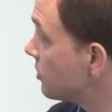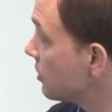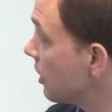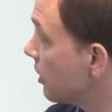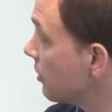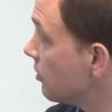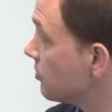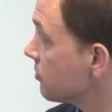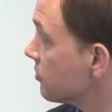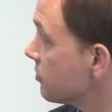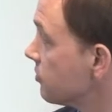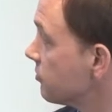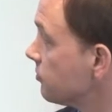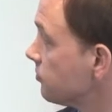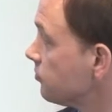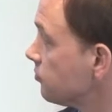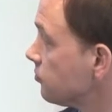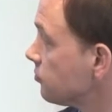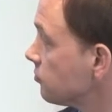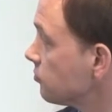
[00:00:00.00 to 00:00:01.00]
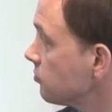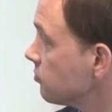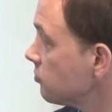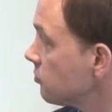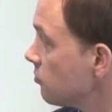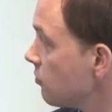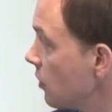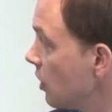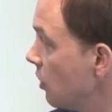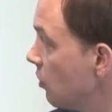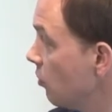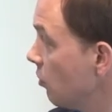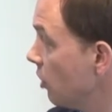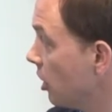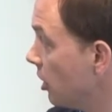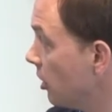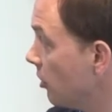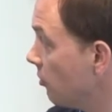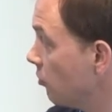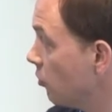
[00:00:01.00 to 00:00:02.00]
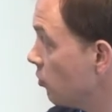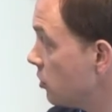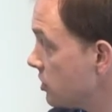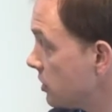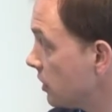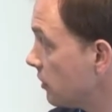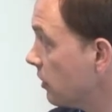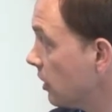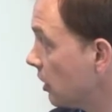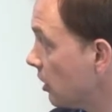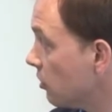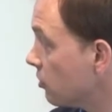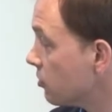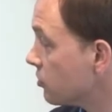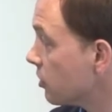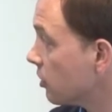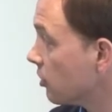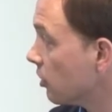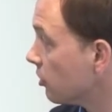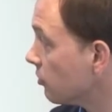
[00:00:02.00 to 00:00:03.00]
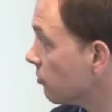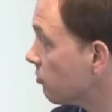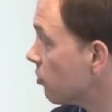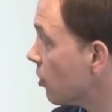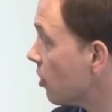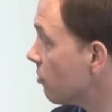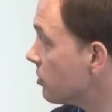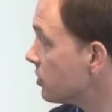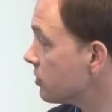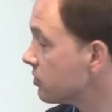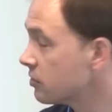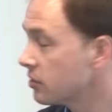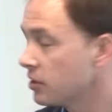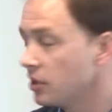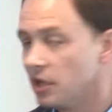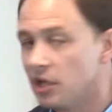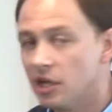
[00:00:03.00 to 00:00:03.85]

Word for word: scales, um, which I think holds a lot of promise